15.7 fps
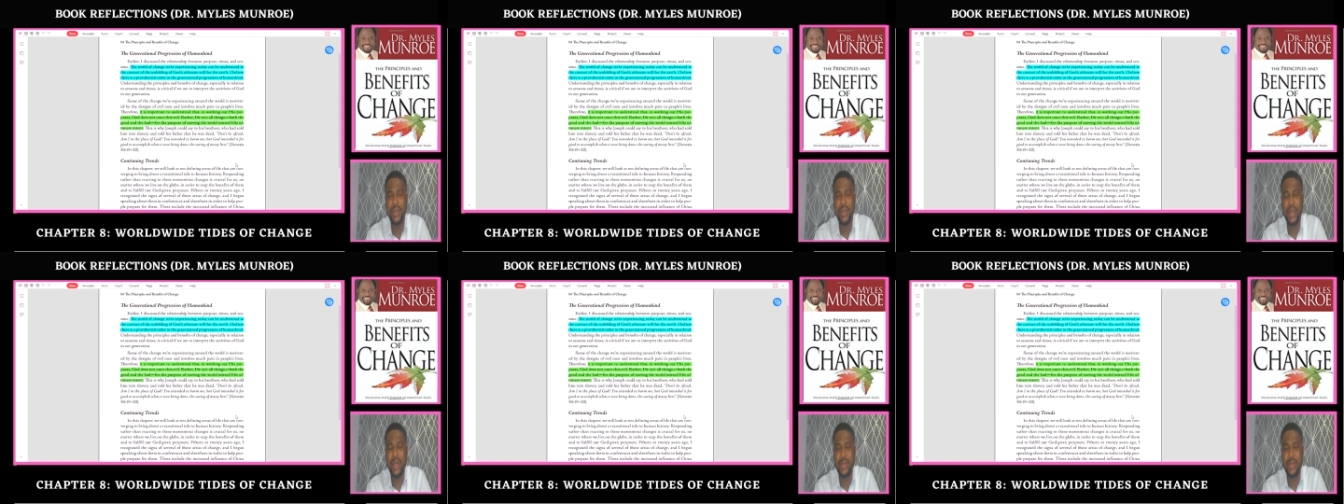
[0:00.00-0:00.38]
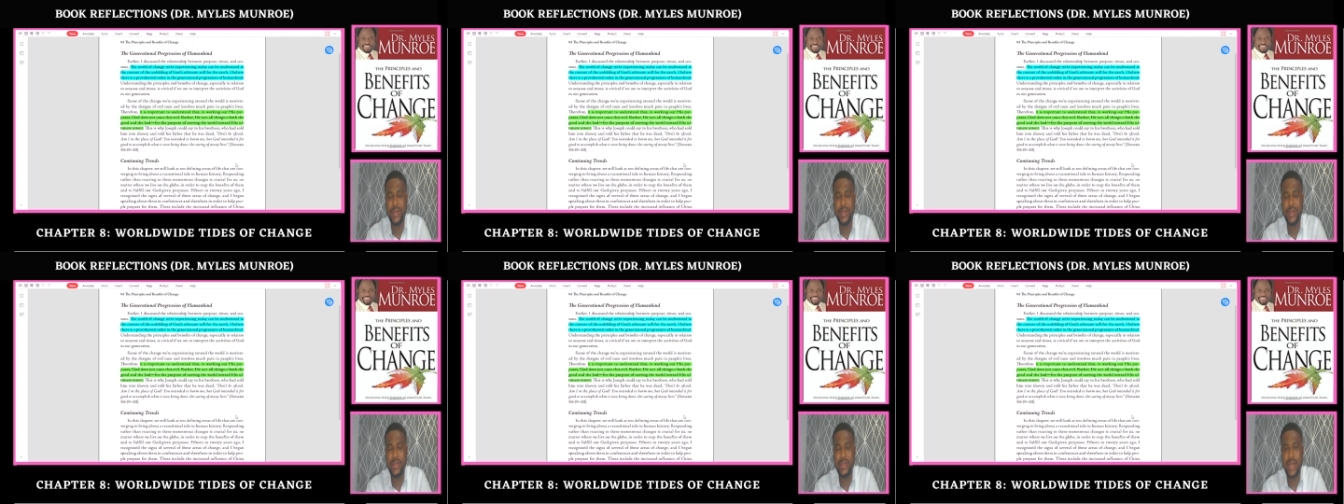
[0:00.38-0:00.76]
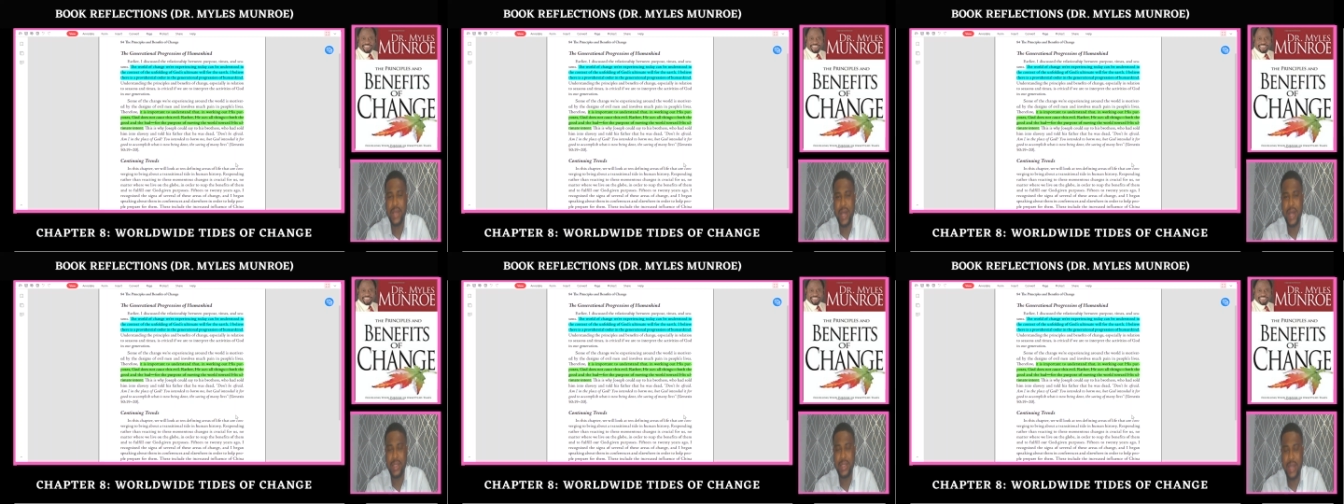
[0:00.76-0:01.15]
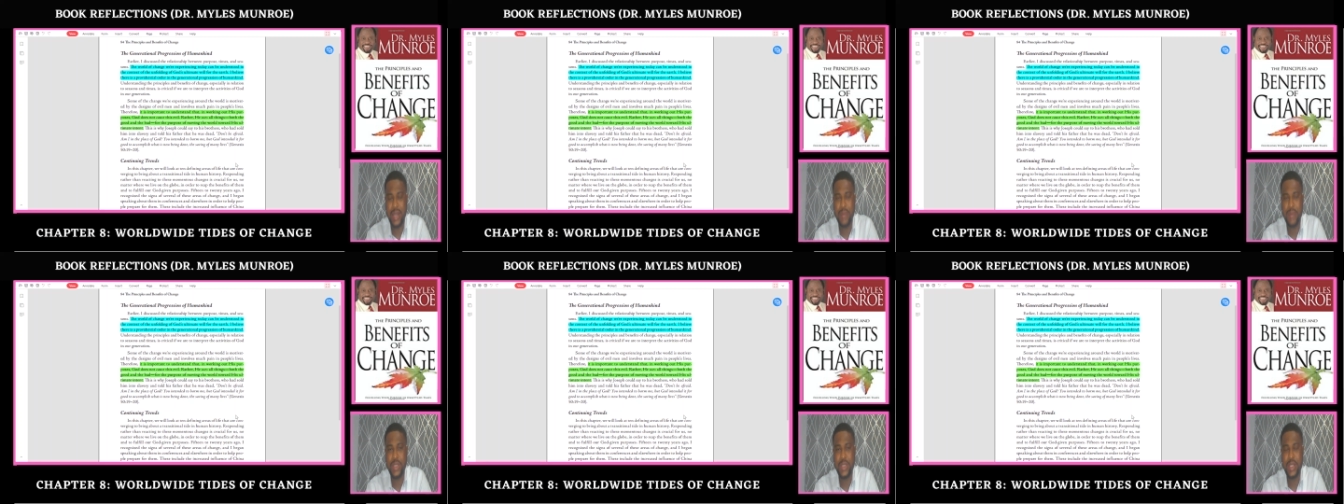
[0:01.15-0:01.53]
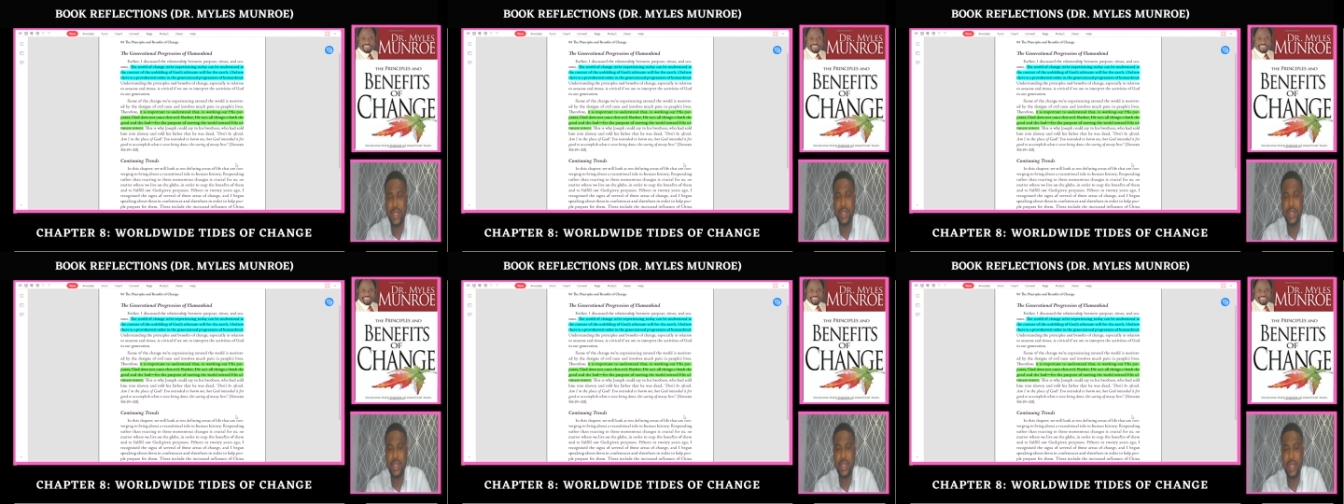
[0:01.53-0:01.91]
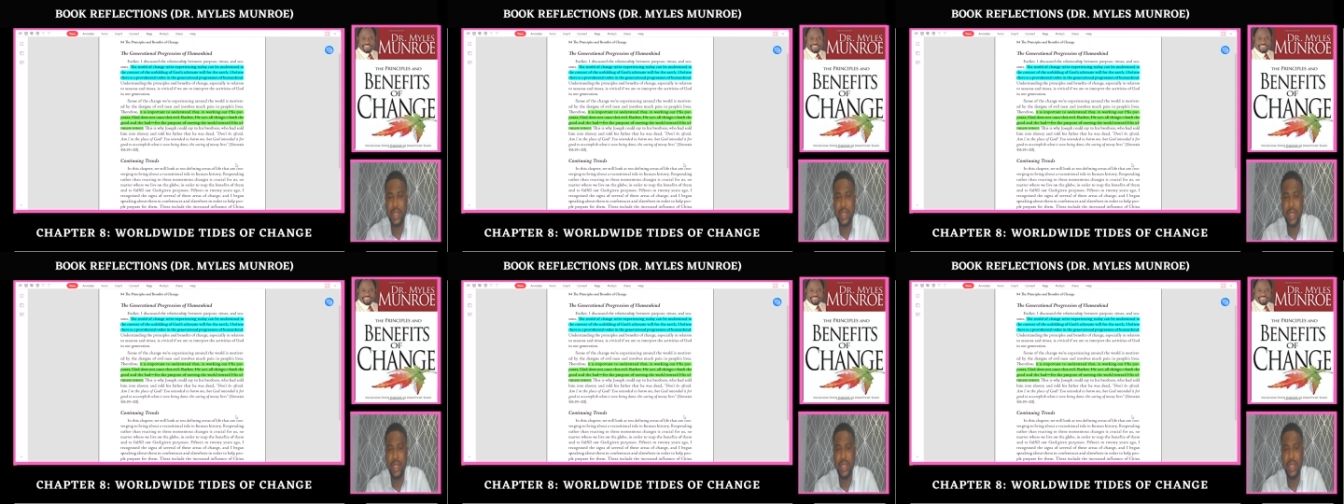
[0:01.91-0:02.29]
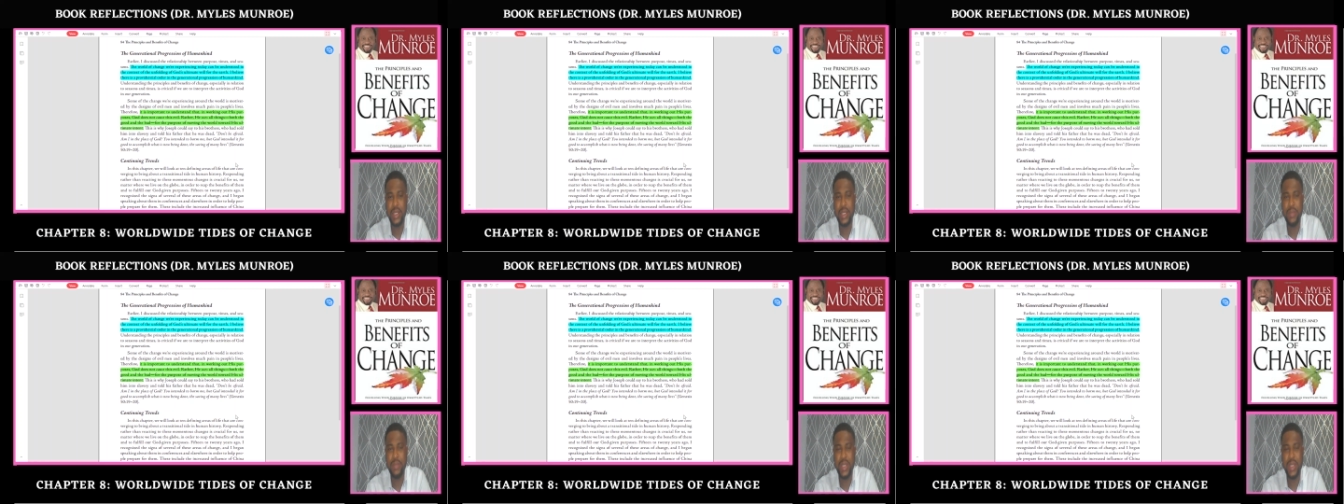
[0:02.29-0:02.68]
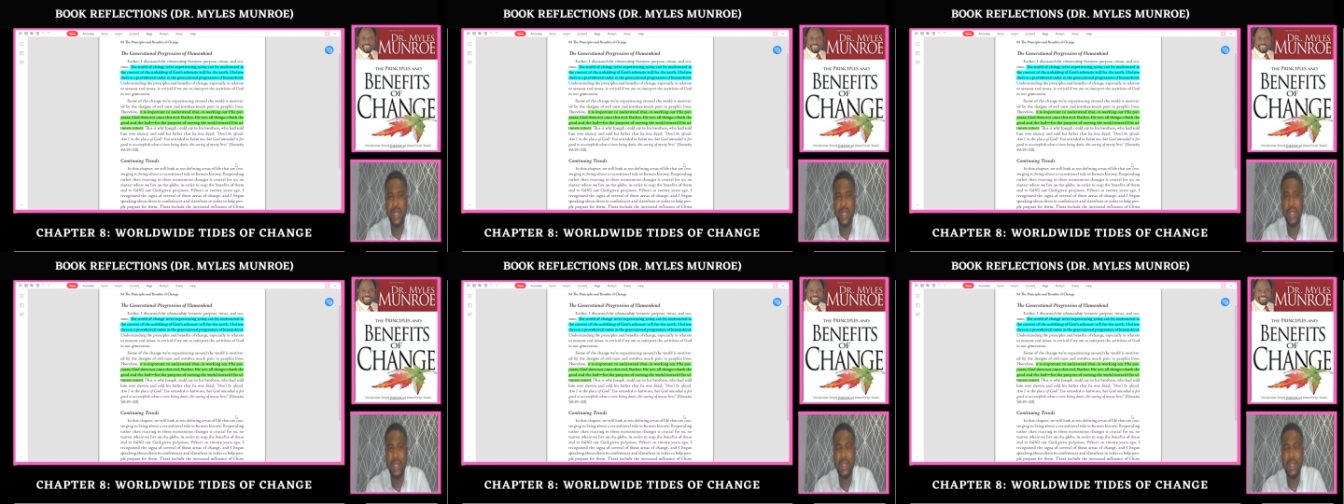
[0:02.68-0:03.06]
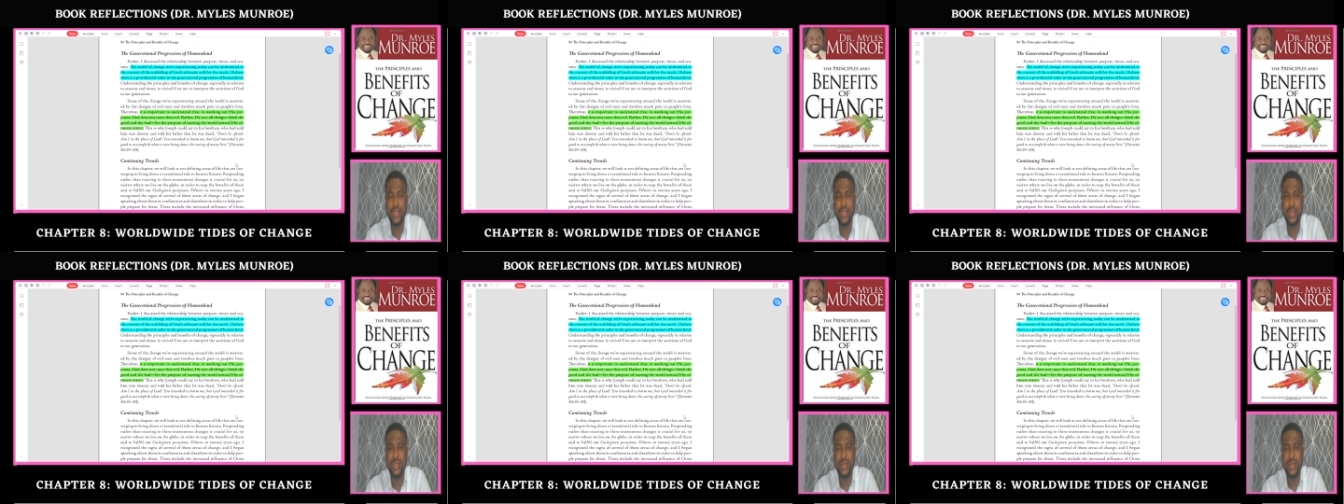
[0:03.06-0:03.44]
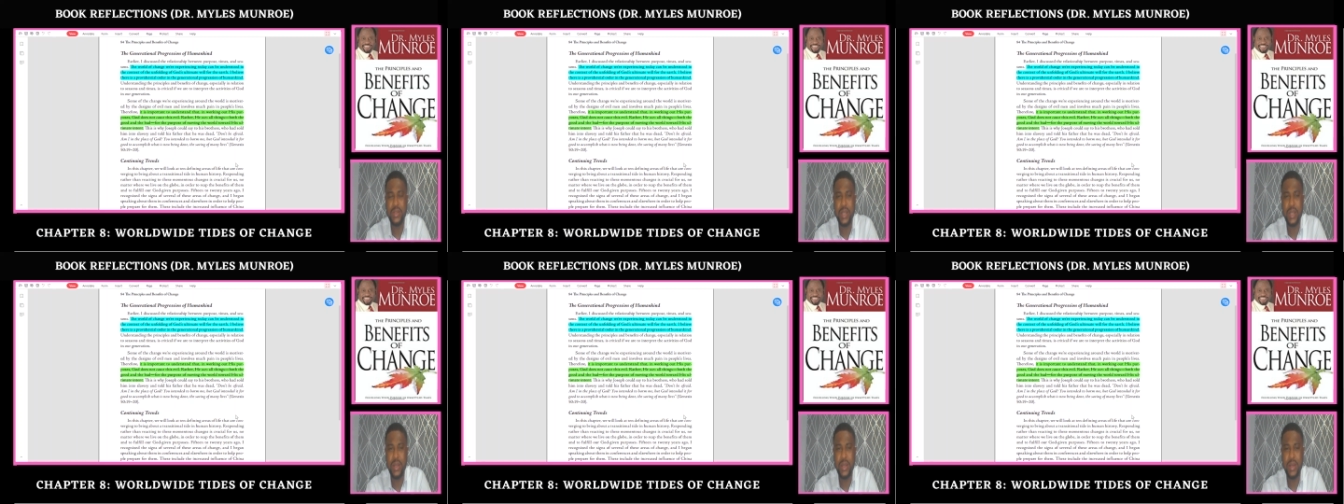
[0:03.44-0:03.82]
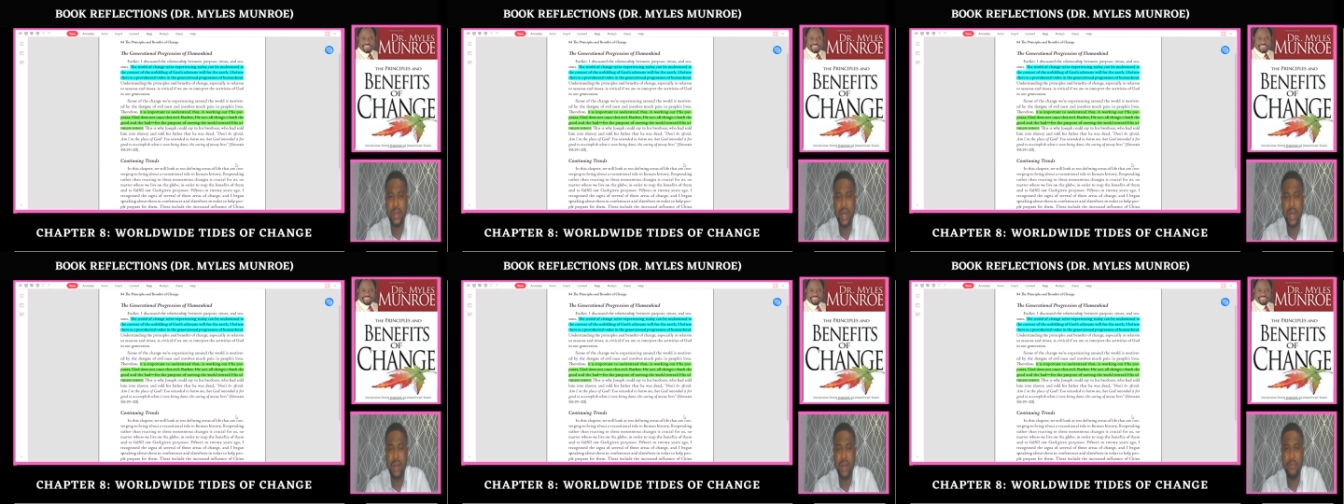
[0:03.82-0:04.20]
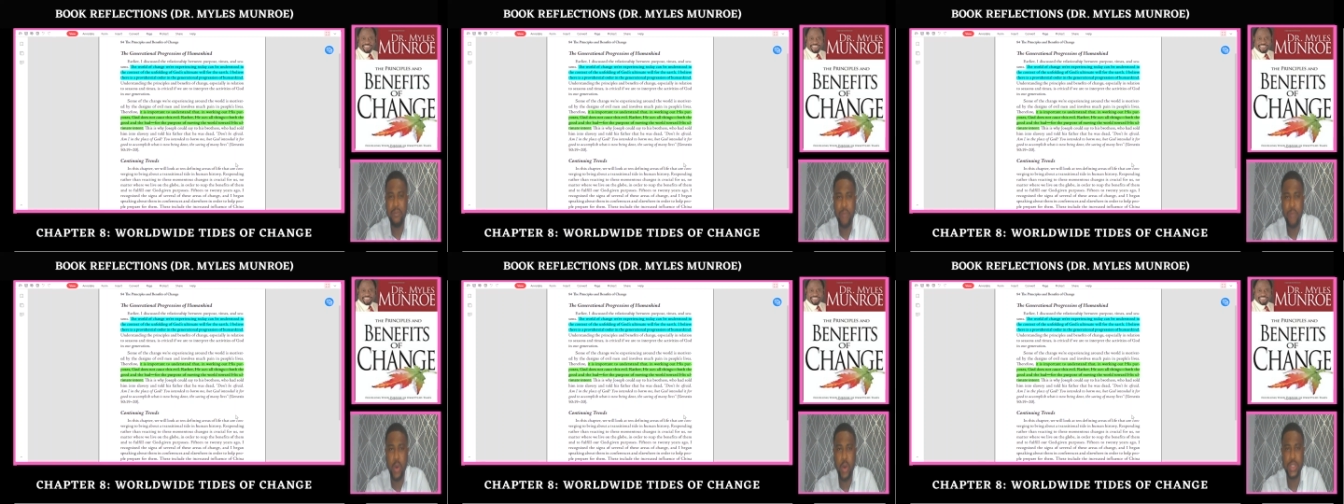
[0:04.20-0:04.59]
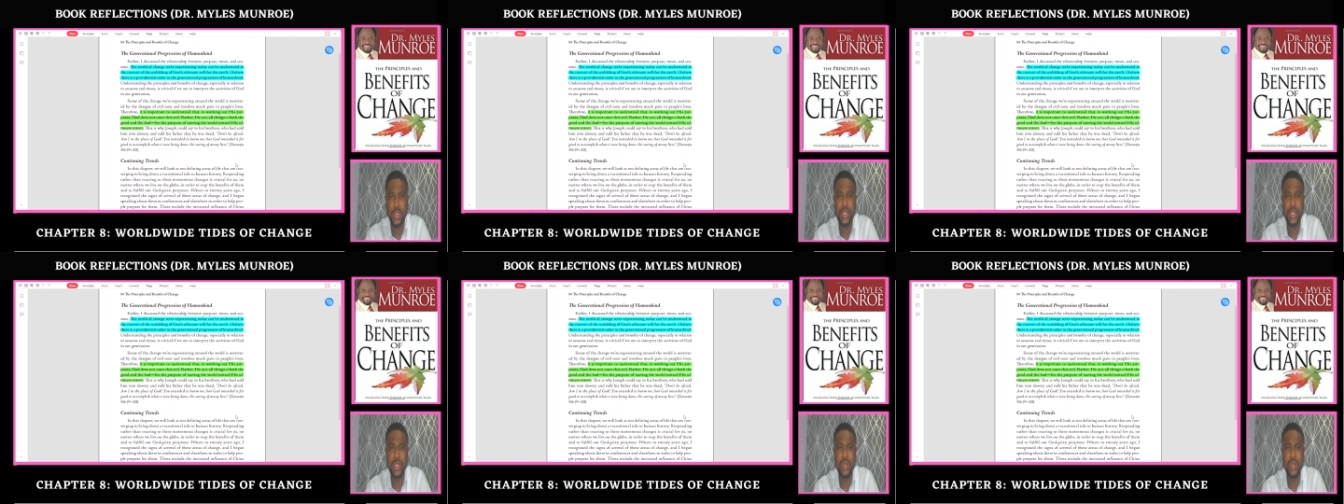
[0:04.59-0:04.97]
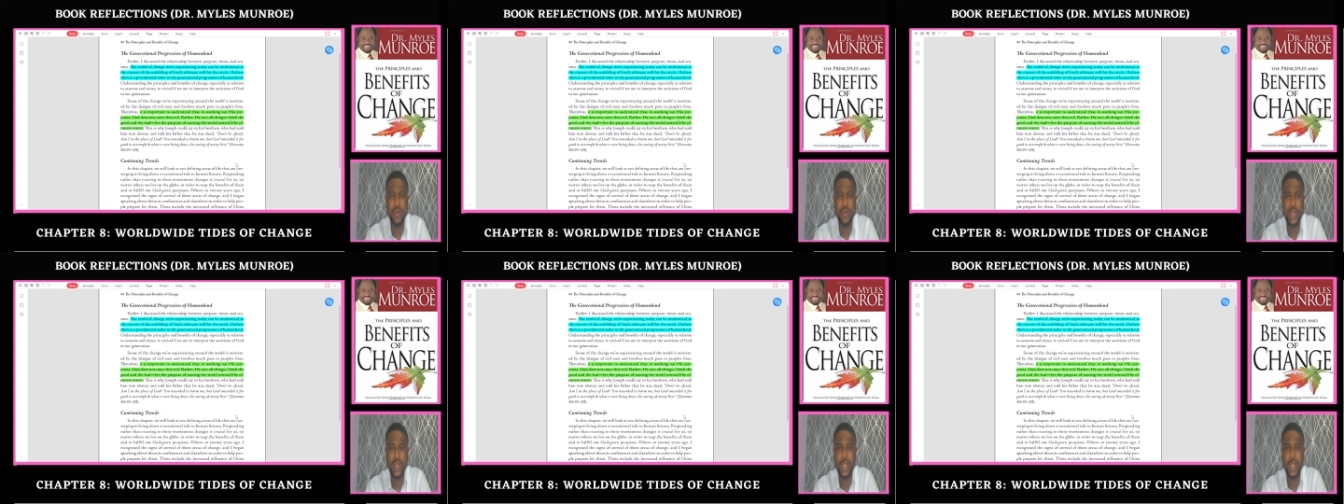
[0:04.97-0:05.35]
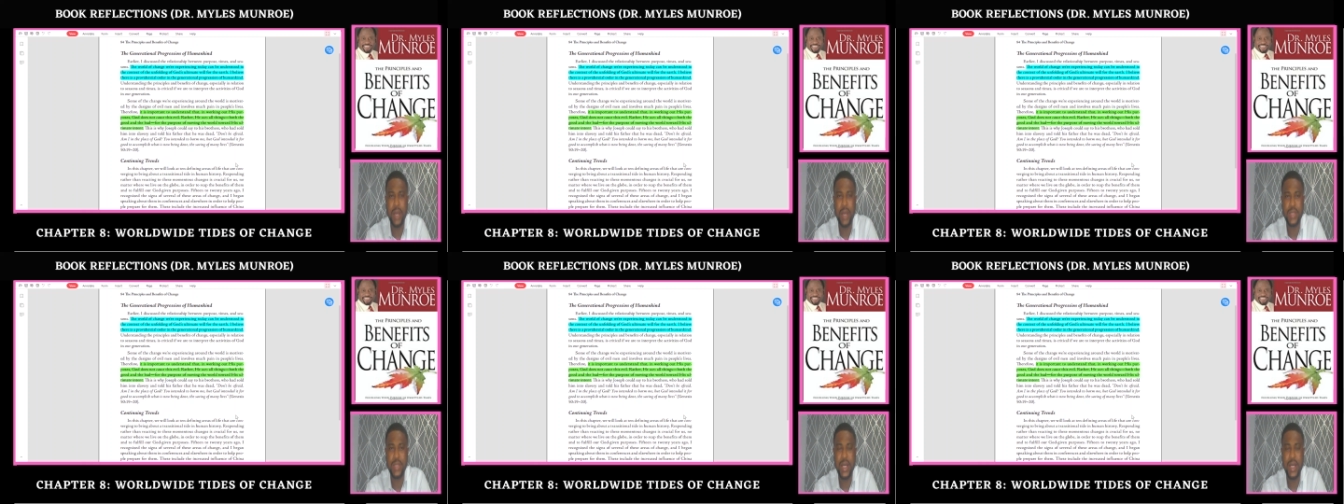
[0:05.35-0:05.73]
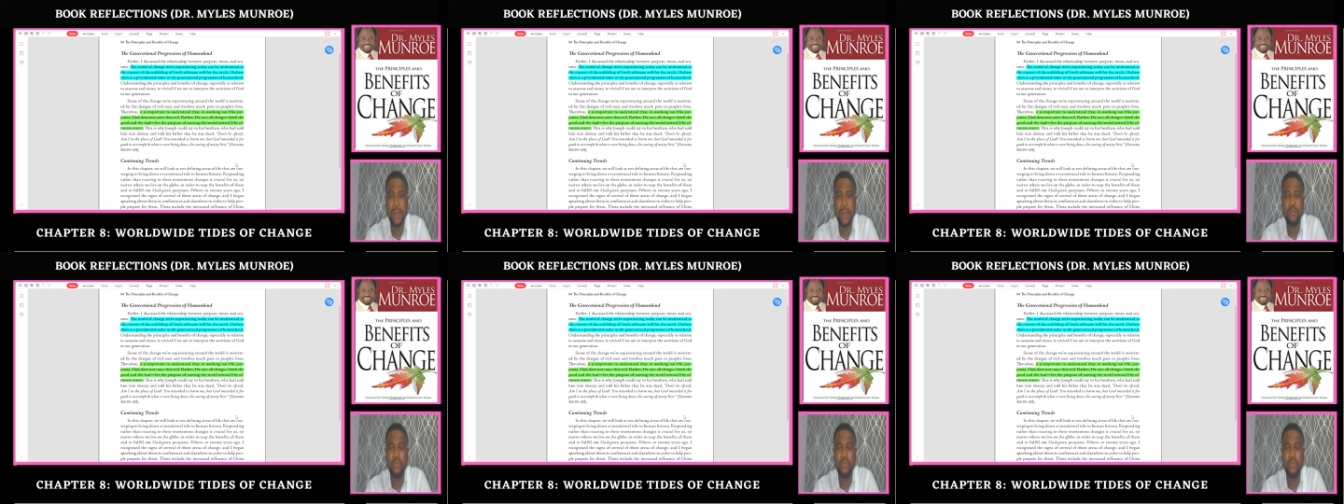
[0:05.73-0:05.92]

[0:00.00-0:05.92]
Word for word: is as captured in the beginning uh, portion of the chapter,